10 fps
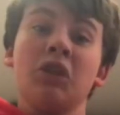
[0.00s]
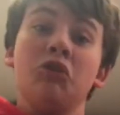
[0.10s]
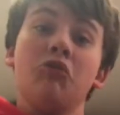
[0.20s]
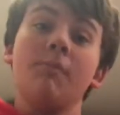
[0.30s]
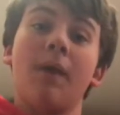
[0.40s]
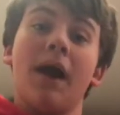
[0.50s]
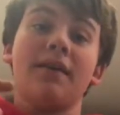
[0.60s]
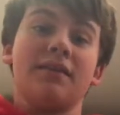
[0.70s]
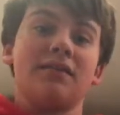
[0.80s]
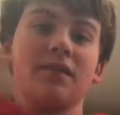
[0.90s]
You can buy
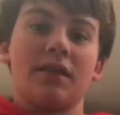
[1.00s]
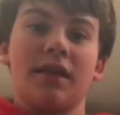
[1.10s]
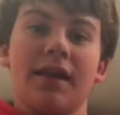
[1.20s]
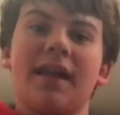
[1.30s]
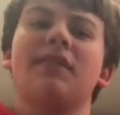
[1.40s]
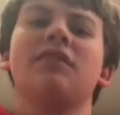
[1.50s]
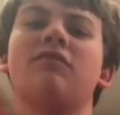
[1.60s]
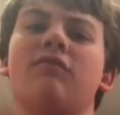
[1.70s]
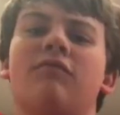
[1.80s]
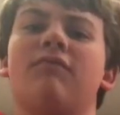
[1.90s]
this. Like, I got
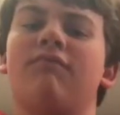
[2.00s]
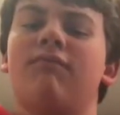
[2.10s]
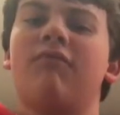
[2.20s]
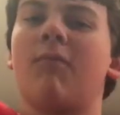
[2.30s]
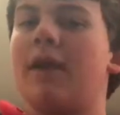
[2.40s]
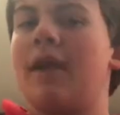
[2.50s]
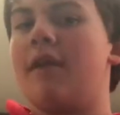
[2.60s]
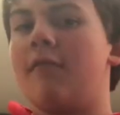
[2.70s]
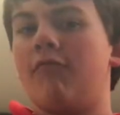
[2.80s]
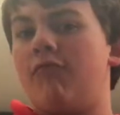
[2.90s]
this from my
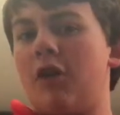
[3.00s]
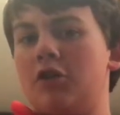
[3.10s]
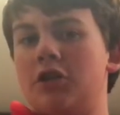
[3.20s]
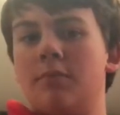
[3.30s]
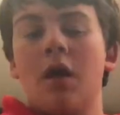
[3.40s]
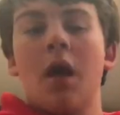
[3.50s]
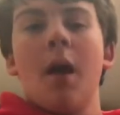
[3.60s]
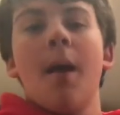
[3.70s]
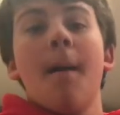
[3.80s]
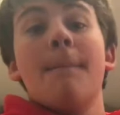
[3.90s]
aunt. Very cheap.
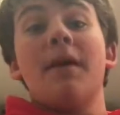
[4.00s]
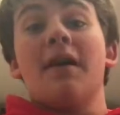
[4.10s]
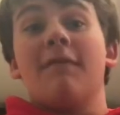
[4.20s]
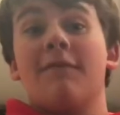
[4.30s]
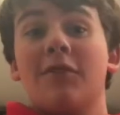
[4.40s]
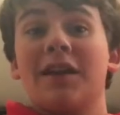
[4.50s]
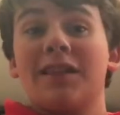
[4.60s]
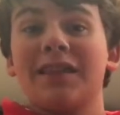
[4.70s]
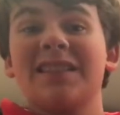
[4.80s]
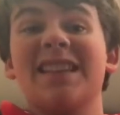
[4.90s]
But if you
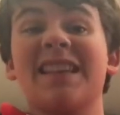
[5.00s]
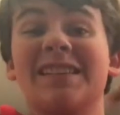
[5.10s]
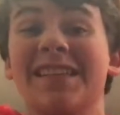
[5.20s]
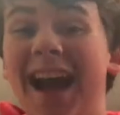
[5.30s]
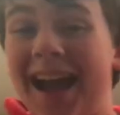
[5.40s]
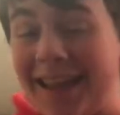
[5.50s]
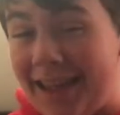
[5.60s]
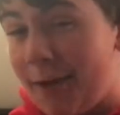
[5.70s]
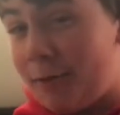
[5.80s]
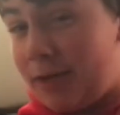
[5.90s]
get this, it's not
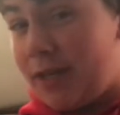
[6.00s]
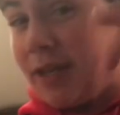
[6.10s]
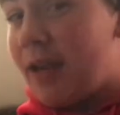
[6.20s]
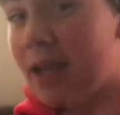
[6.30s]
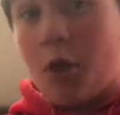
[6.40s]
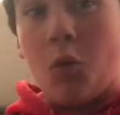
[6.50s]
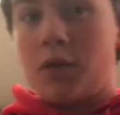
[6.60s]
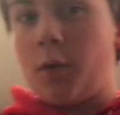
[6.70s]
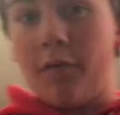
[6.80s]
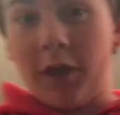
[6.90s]
guaranteed to get a hit
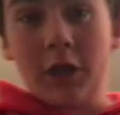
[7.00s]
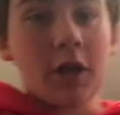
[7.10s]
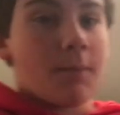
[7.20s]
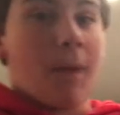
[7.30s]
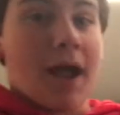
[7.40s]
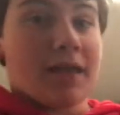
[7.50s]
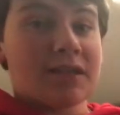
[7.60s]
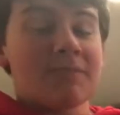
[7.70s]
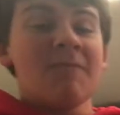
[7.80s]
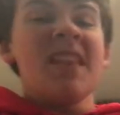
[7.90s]
whatsoever. Like, you could buy
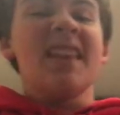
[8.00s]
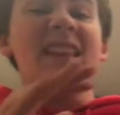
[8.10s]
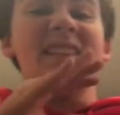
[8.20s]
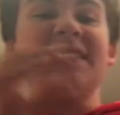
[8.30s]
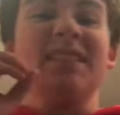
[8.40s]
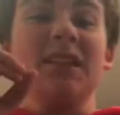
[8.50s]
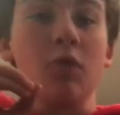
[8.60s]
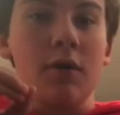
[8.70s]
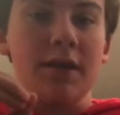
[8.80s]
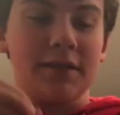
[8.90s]
this, get
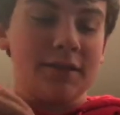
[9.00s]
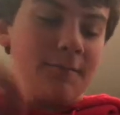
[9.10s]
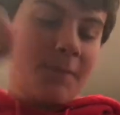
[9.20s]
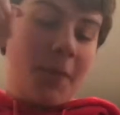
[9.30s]
zero hits.